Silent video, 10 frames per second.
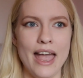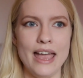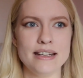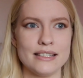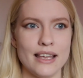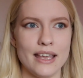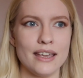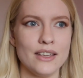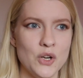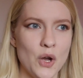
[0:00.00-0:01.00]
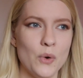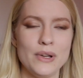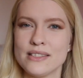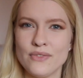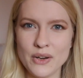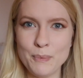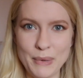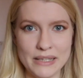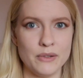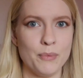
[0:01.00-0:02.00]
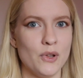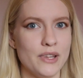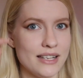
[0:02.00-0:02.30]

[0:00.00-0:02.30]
and it's like, you know, it's very buildable.